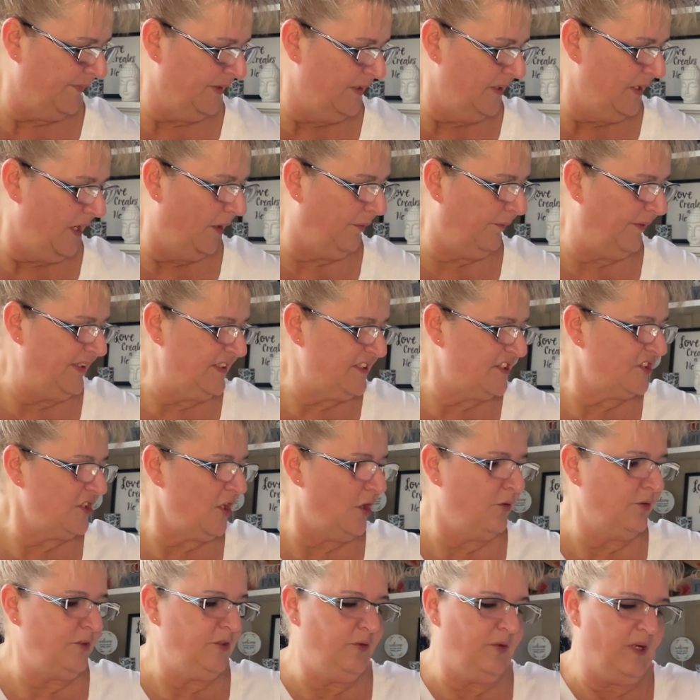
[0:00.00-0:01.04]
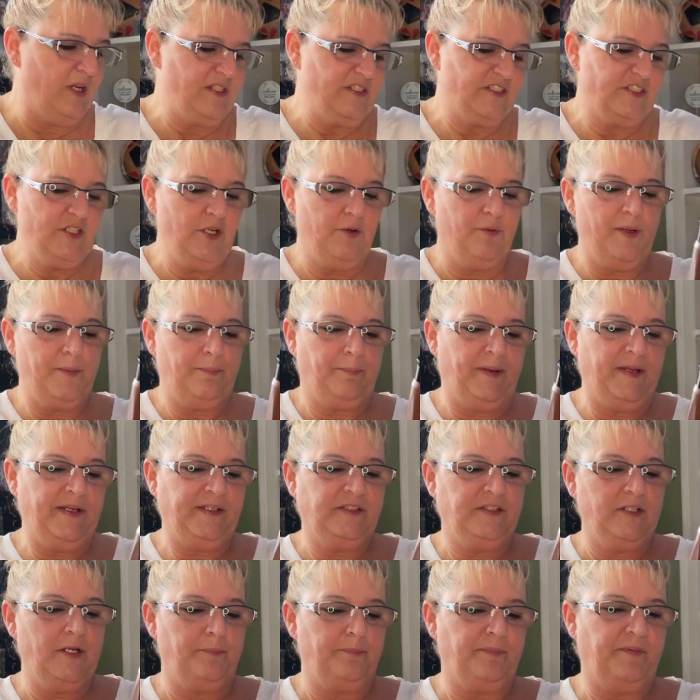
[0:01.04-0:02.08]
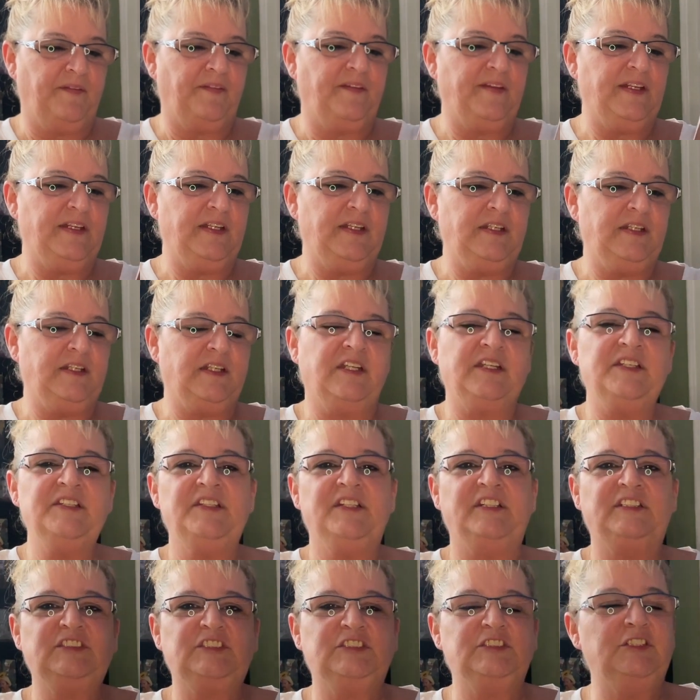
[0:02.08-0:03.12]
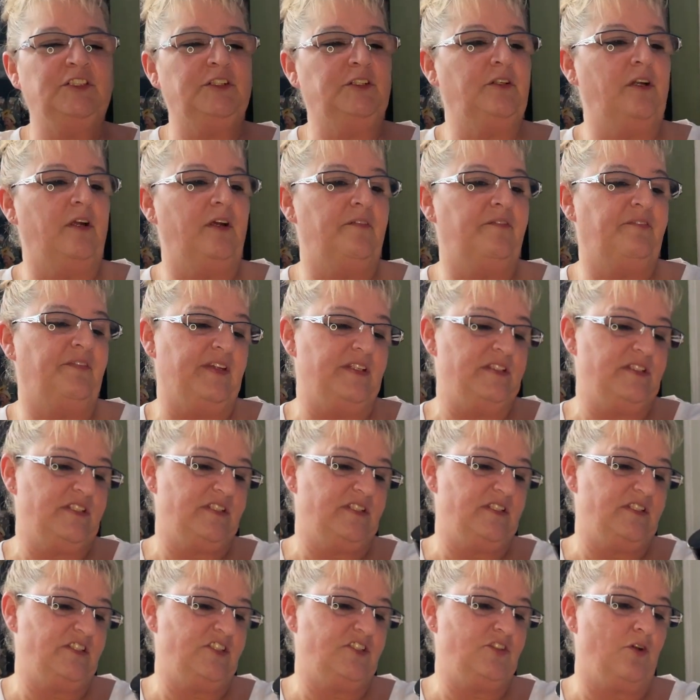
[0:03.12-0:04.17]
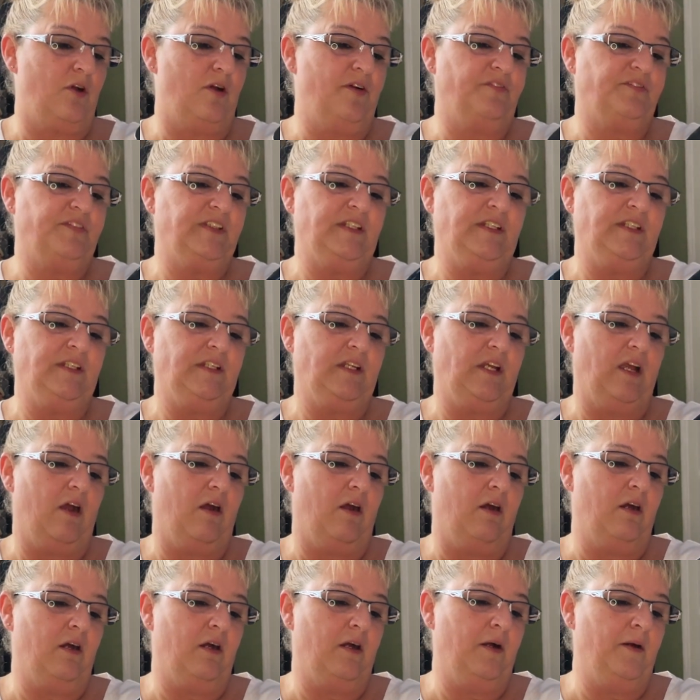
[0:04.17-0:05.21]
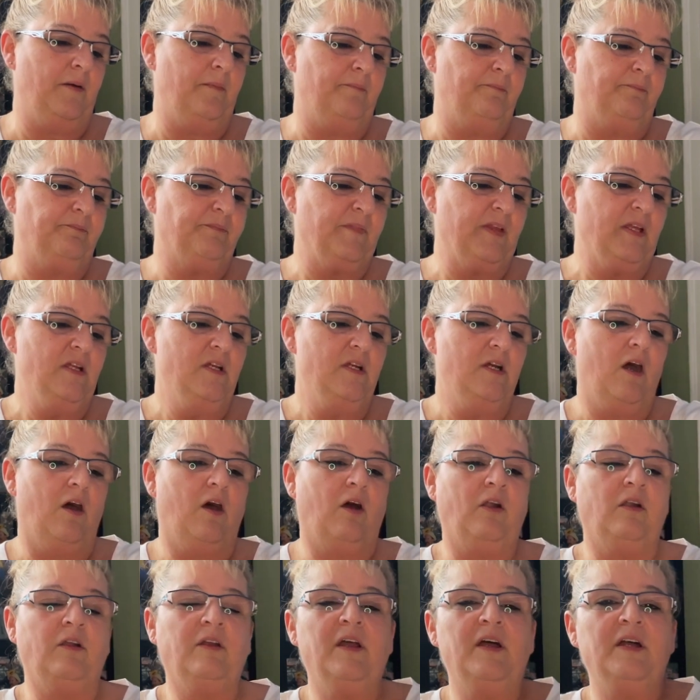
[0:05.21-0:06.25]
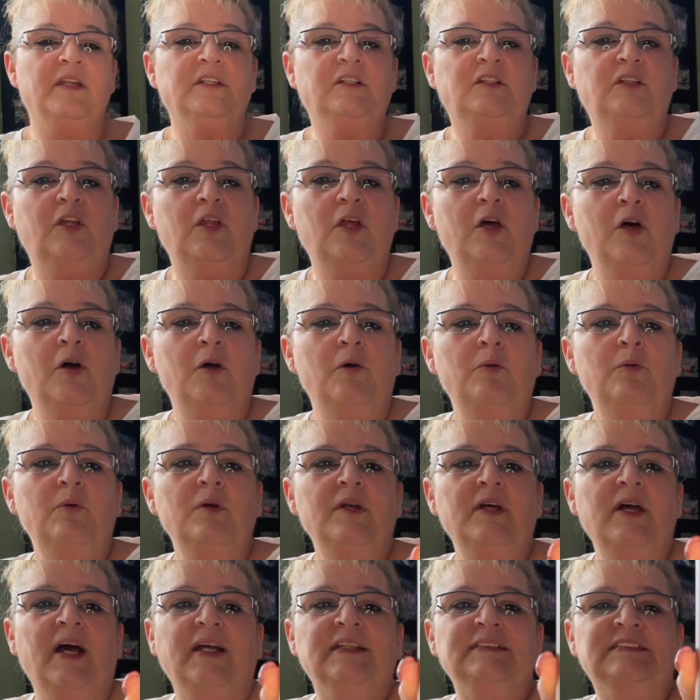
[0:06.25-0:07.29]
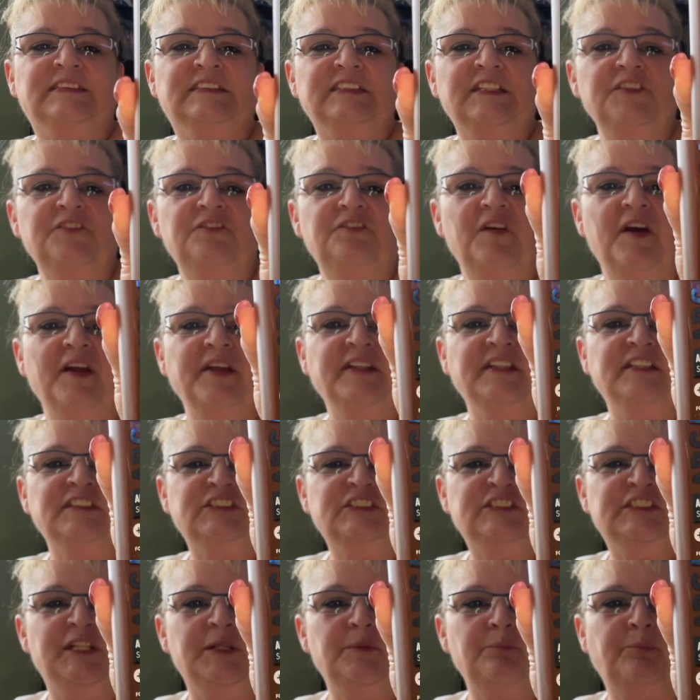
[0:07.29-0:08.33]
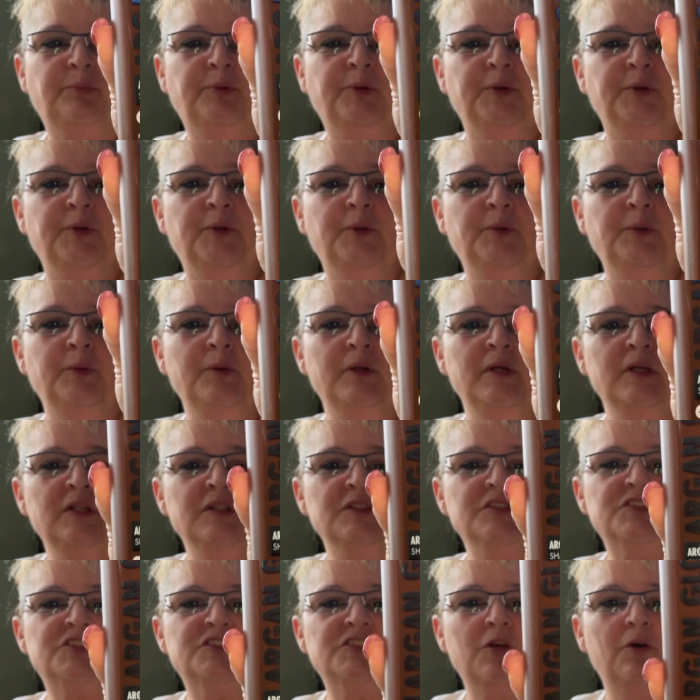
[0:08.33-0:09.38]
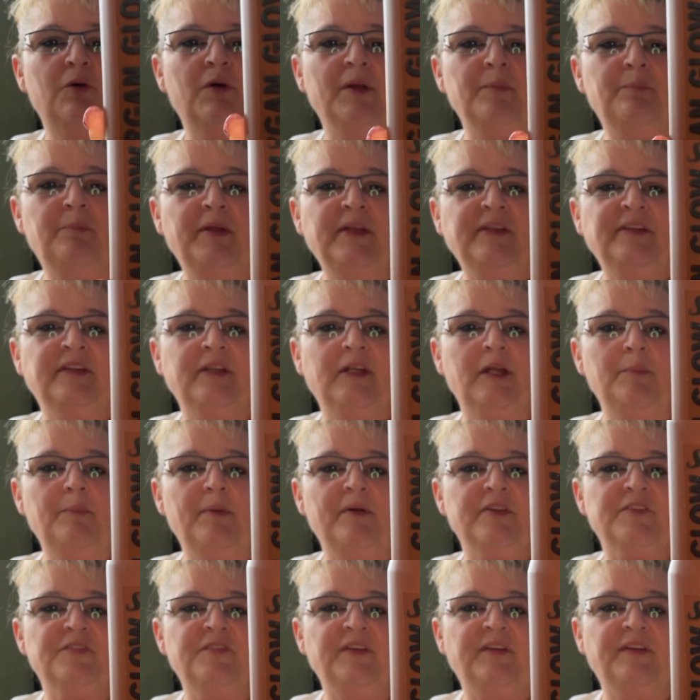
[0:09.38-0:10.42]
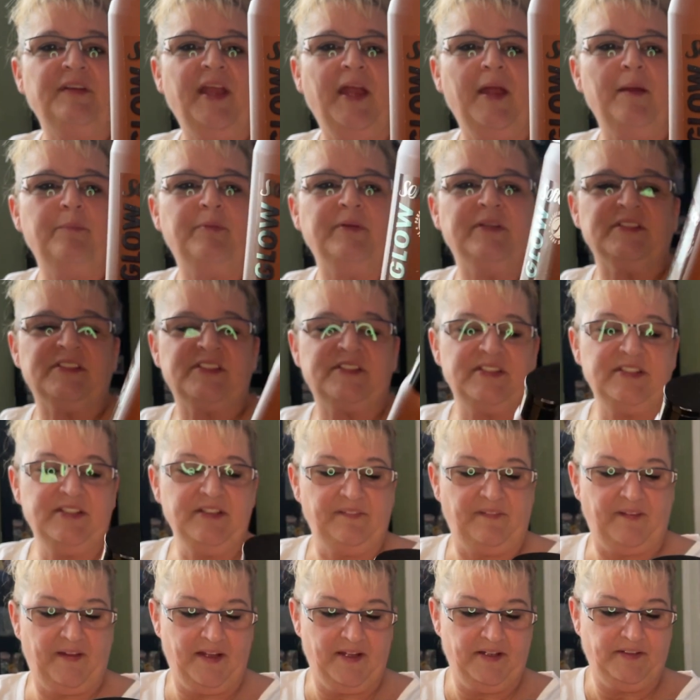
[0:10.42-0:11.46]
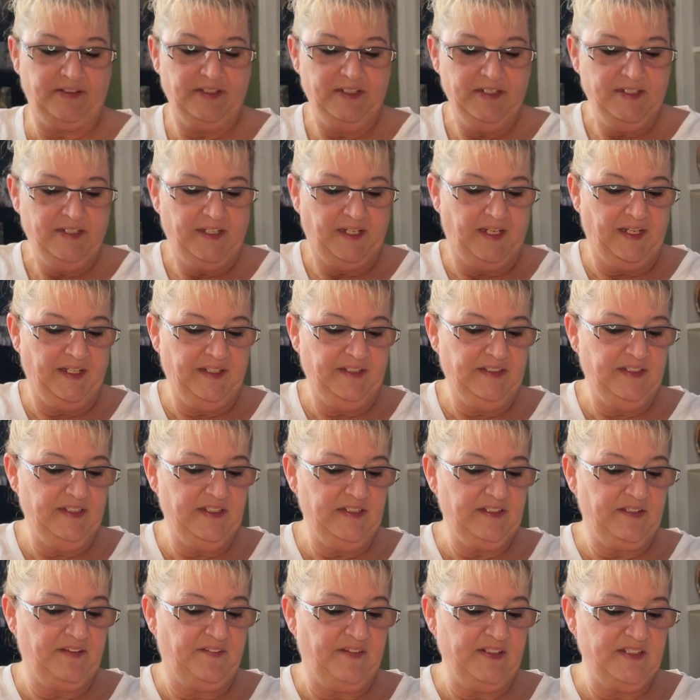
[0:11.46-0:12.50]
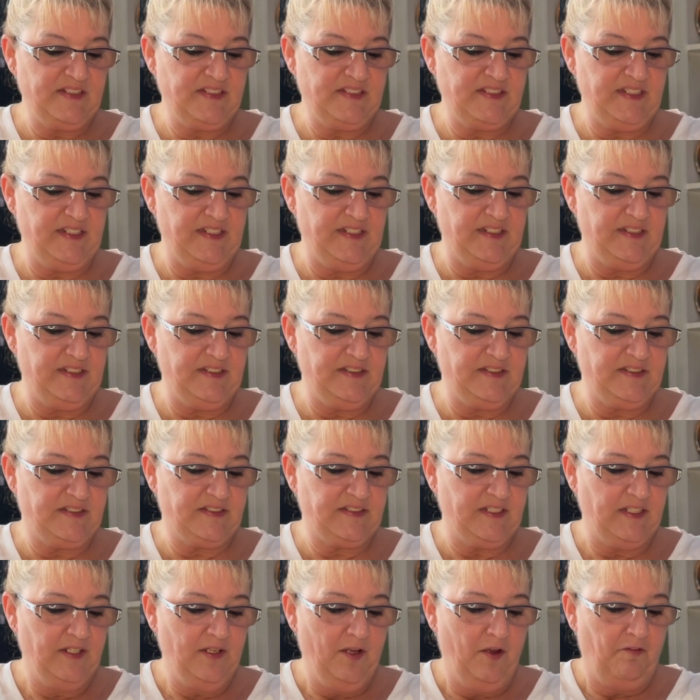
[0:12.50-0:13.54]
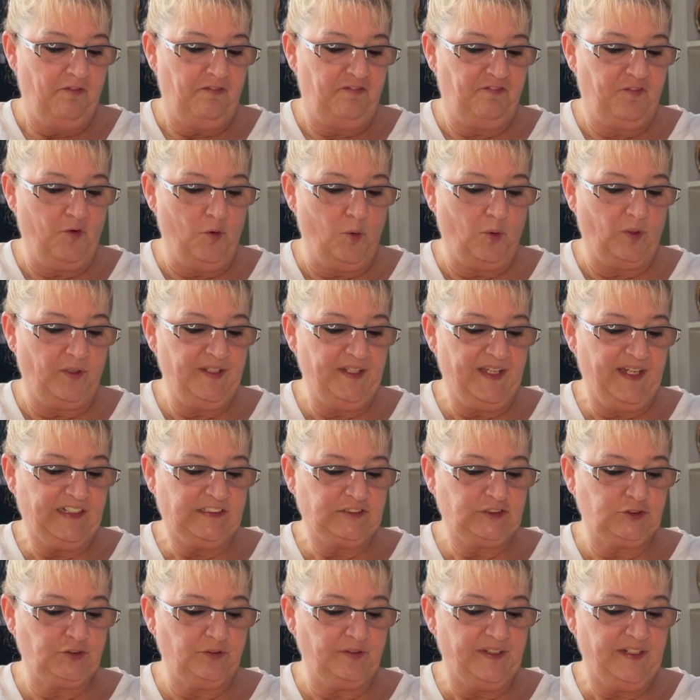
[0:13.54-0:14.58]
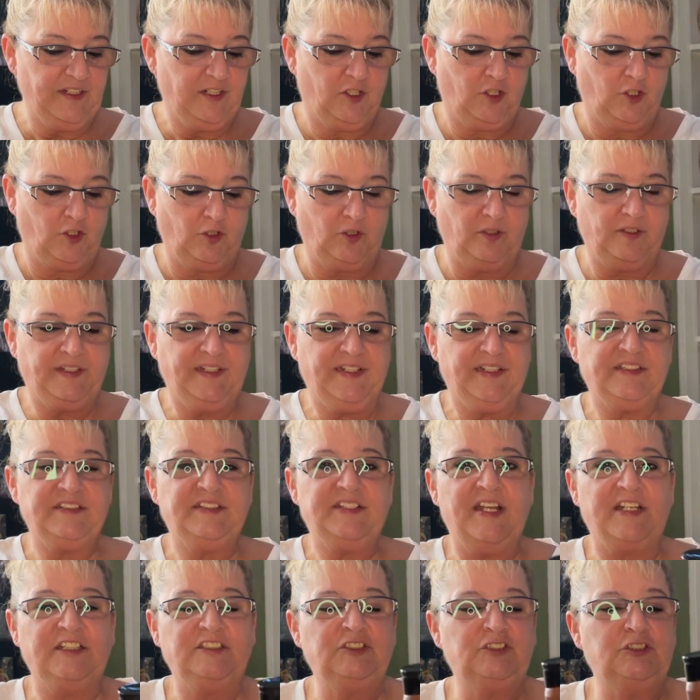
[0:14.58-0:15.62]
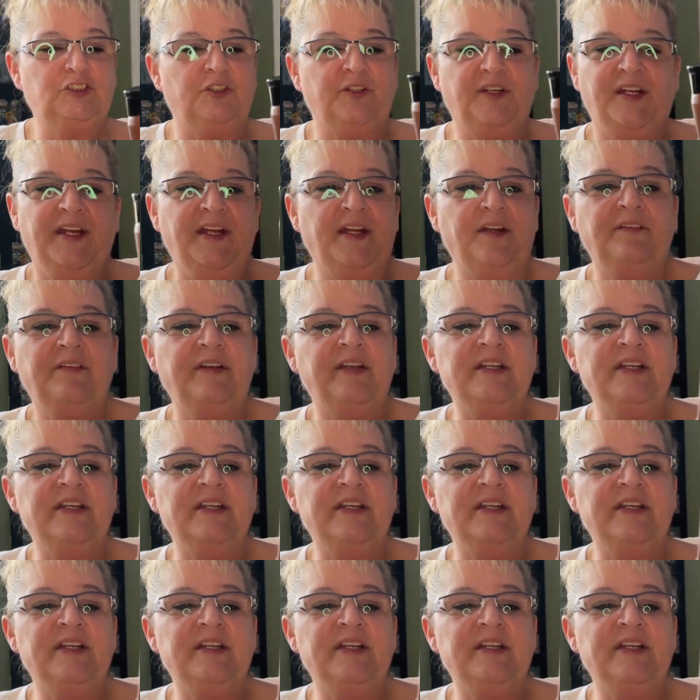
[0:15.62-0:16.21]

All right, so you guys know I picked up the conditioner of this Softy Argan Glow. I did find the shampoo, so I picked it up. I was very happy to see that. And this is for naturally curly and textured hair.